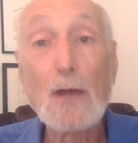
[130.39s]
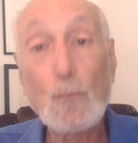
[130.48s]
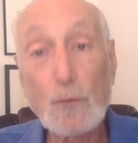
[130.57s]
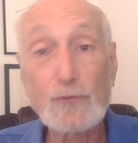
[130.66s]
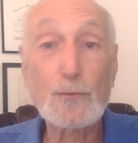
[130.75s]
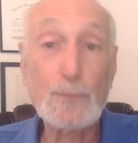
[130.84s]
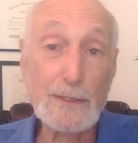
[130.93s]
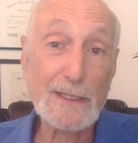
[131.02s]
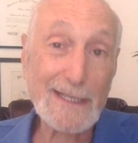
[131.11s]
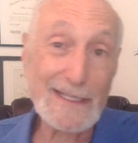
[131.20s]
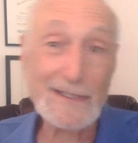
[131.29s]
which will be
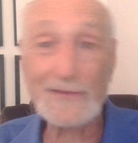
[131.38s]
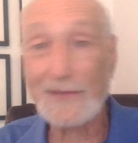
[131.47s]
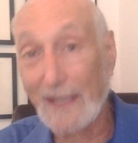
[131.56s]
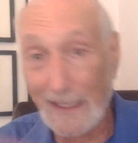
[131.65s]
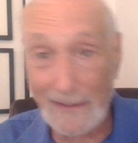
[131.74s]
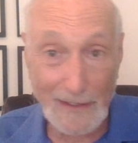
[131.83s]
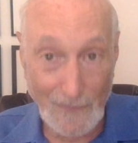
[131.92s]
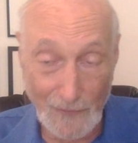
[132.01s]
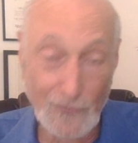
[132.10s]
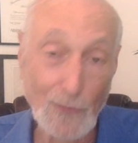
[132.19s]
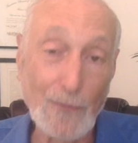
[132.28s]
a key to ending
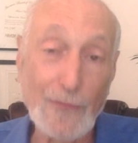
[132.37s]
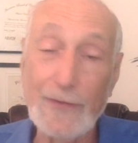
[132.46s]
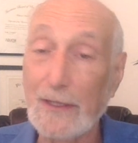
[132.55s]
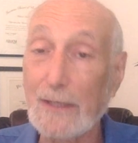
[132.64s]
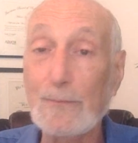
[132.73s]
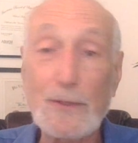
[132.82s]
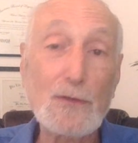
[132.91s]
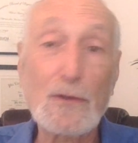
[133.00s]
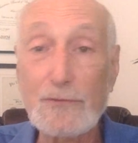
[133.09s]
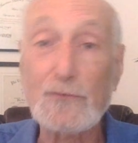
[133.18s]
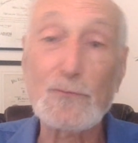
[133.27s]
this whole thing
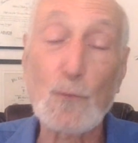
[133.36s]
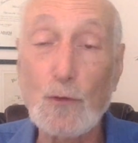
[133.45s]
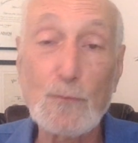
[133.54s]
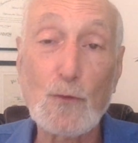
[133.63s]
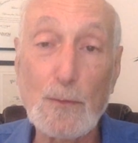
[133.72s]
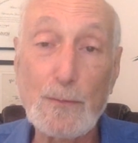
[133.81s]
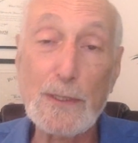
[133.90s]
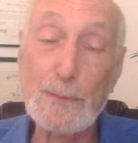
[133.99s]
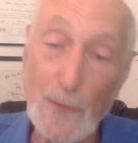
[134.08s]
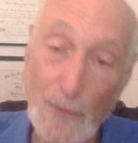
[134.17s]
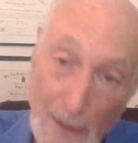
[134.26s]
because as more and more
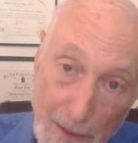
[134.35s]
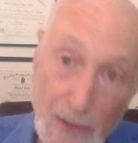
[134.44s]
people